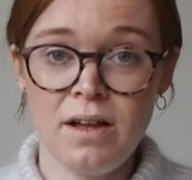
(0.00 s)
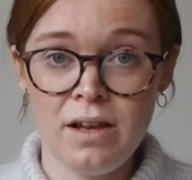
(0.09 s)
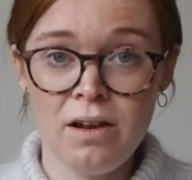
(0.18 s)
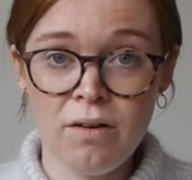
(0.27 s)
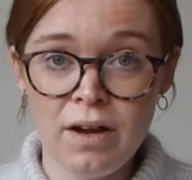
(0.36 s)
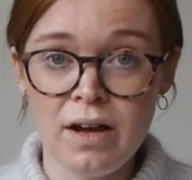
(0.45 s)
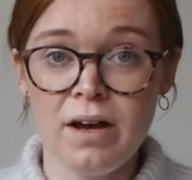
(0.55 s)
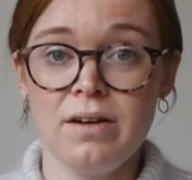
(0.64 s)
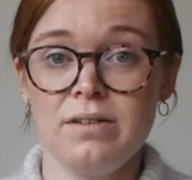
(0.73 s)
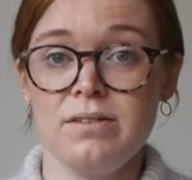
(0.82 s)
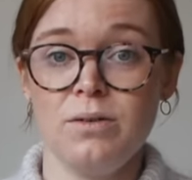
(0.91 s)
Longer,
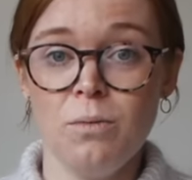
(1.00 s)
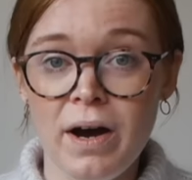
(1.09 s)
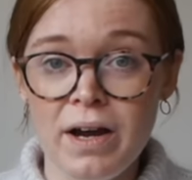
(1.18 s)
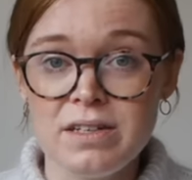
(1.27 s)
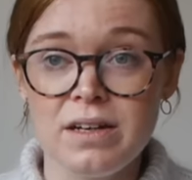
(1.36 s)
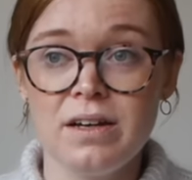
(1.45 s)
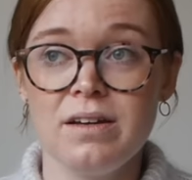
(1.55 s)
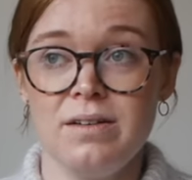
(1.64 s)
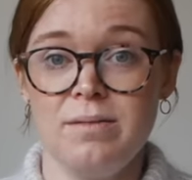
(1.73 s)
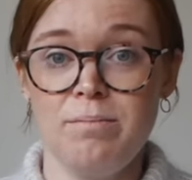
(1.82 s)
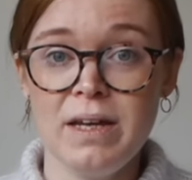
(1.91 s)
wider,
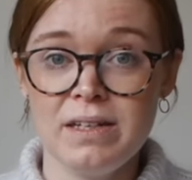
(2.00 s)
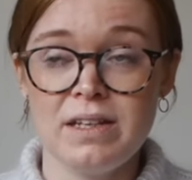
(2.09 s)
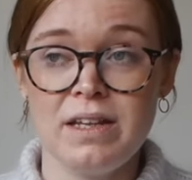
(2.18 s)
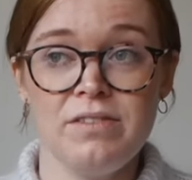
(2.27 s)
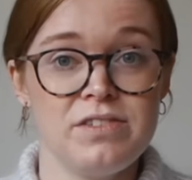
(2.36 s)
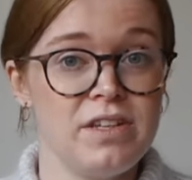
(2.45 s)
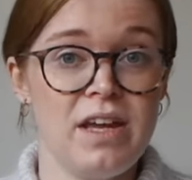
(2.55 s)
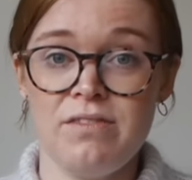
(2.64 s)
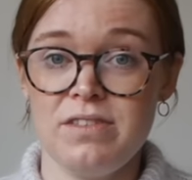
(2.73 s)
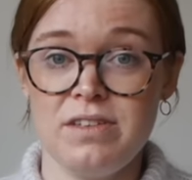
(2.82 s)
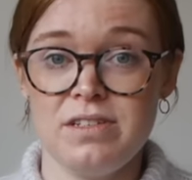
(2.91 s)
bigger sleeves,
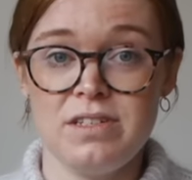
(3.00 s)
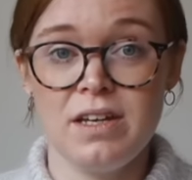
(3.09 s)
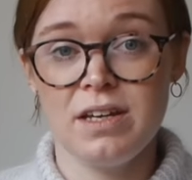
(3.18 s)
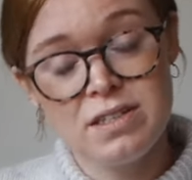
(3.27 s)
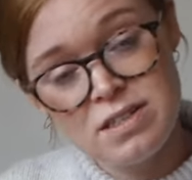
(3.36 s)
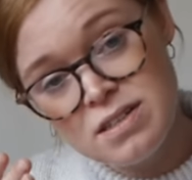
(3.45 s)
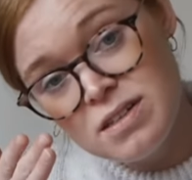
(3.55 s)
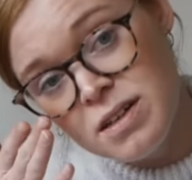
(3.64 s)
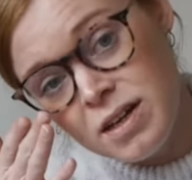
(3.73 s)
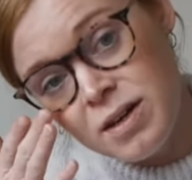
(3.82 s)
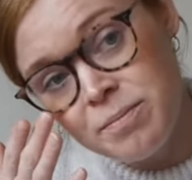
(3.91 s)
everything just takes
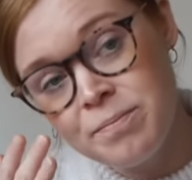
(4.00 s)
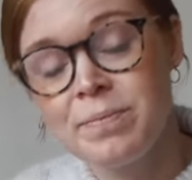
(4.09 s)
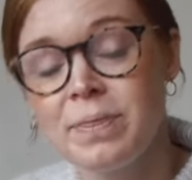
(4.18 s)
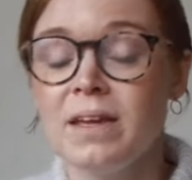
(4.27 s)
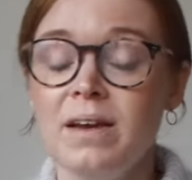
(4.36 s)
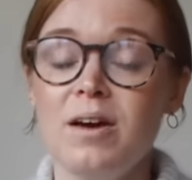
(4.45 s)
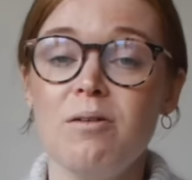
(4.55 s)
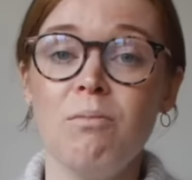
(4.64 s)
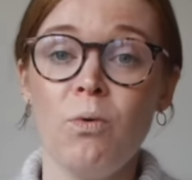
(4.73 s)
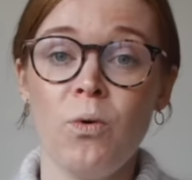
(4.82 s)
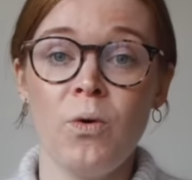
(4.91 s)

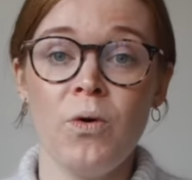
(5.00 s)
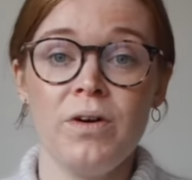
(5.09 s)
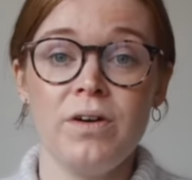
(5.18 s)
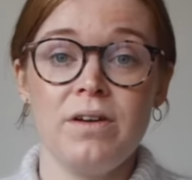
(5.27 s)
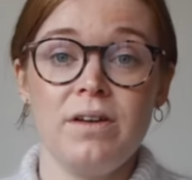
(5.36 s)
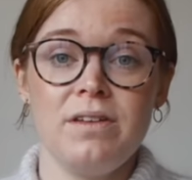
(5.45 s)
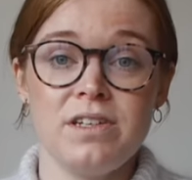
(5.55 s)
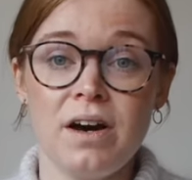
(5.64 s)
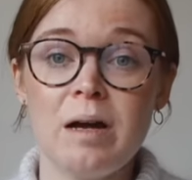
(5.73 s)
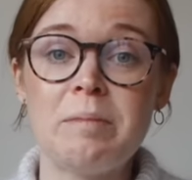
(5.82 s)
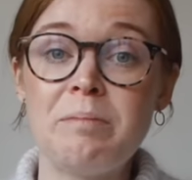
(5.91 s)
more
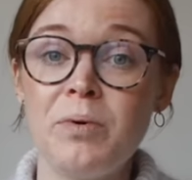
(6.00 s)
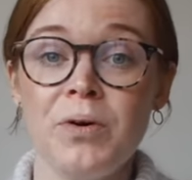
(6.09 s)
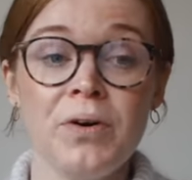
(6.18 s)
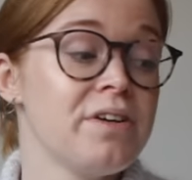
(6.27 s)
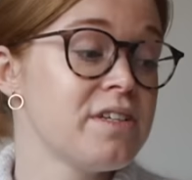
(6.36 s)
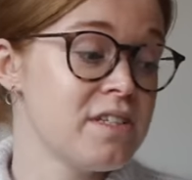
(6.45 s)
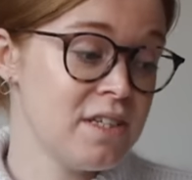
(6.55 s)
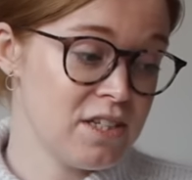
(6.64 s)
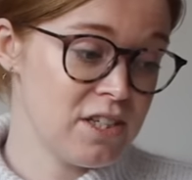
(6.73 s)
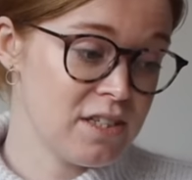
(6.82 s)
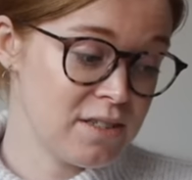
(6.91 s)
time and more
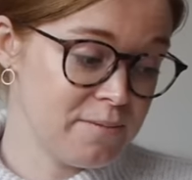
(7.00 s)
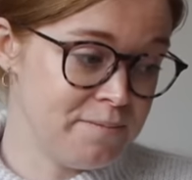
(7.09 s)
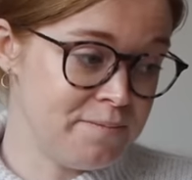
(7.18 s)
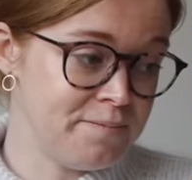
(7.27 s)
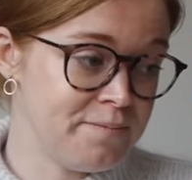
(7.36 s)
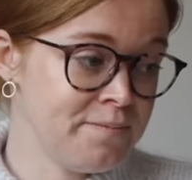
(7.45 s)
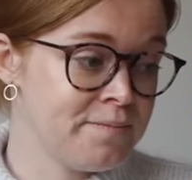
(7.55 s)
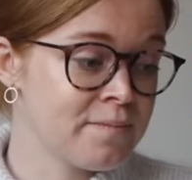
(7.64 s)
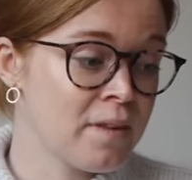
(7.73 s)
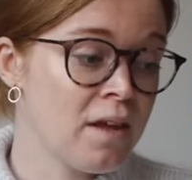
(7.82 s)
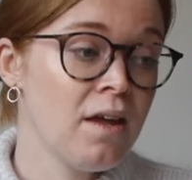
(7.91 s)
stitches.
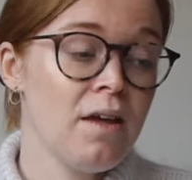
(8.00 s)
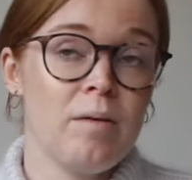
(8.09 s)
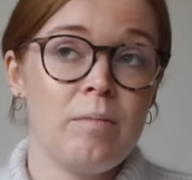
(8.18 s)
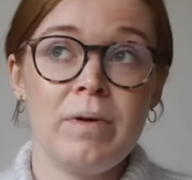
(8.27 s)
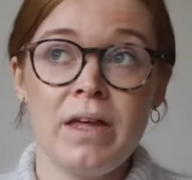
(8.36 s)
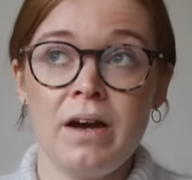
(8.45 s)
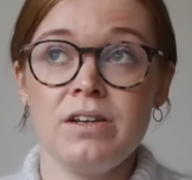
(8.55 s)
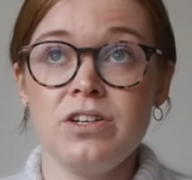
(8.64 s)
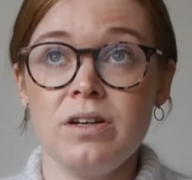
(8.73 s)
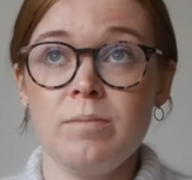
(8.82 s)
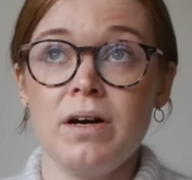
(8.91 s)
But yeah, I'd
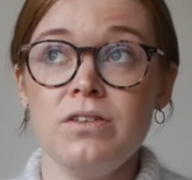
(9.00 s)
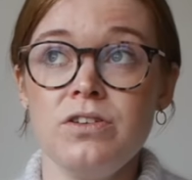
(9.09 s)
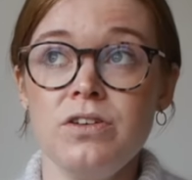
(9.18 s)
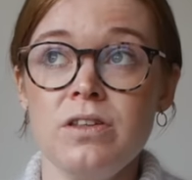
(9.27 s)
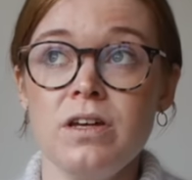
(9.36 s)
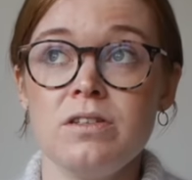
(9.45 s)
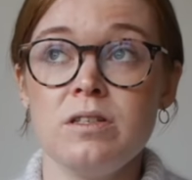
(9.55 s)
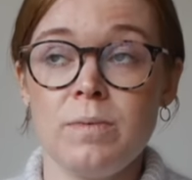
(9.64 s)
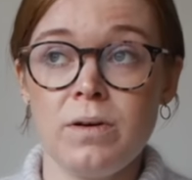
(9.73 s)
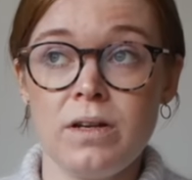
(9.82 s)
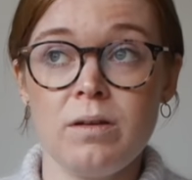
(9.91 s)
done about 2/3 of the
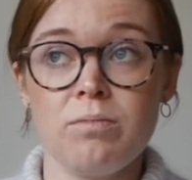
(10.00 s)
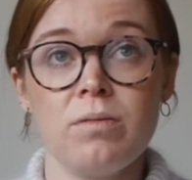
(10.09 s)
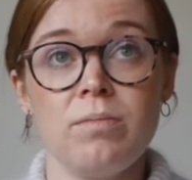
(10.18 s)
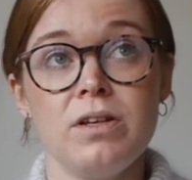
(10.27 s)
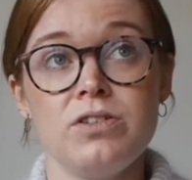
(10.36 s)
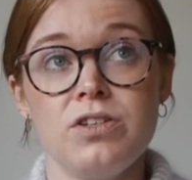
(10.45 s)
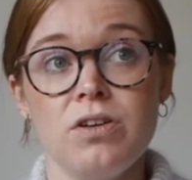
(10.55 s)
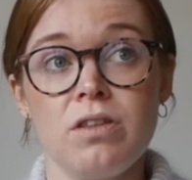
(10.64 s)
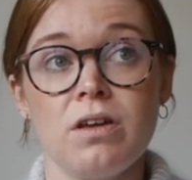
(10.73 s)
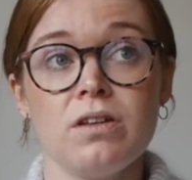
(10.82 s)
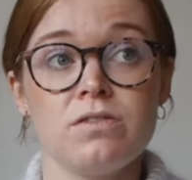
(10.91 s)
body and probably
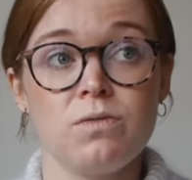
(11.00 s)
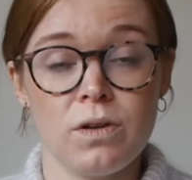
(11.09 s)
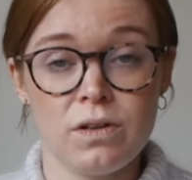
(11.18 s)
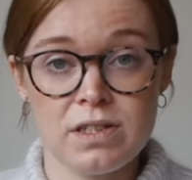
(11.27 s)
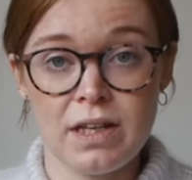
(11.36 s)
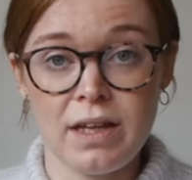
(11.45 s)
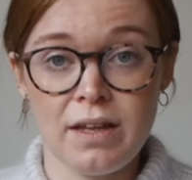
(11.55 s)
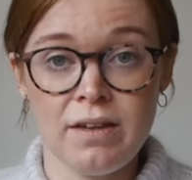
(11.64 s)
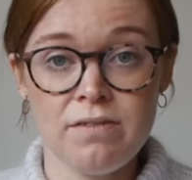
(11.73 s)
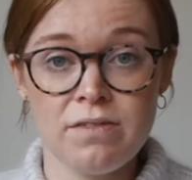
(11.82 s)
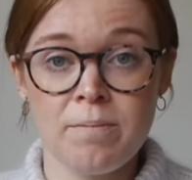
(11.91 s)
2/3 of one
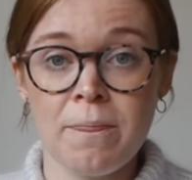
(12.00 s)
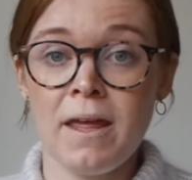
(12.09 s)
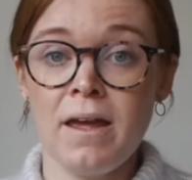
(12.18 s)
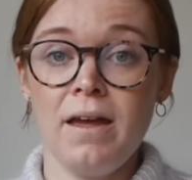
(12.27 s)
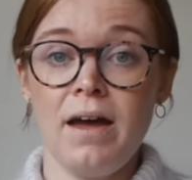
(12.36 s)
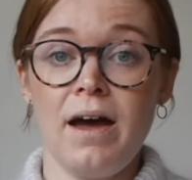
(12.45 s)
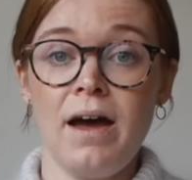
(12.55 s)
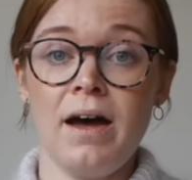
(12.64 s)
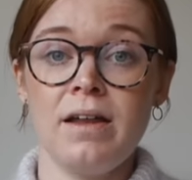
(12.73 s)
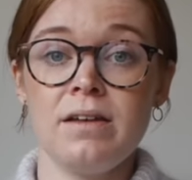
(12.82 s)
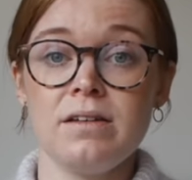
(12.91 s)
sleeve,
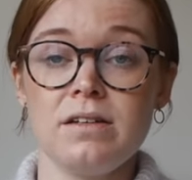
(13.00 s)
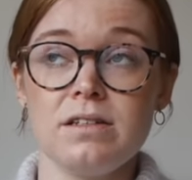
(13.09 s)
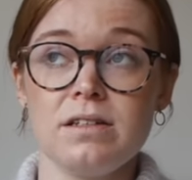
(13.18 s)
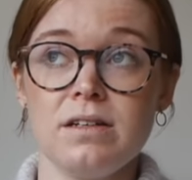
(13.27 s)
and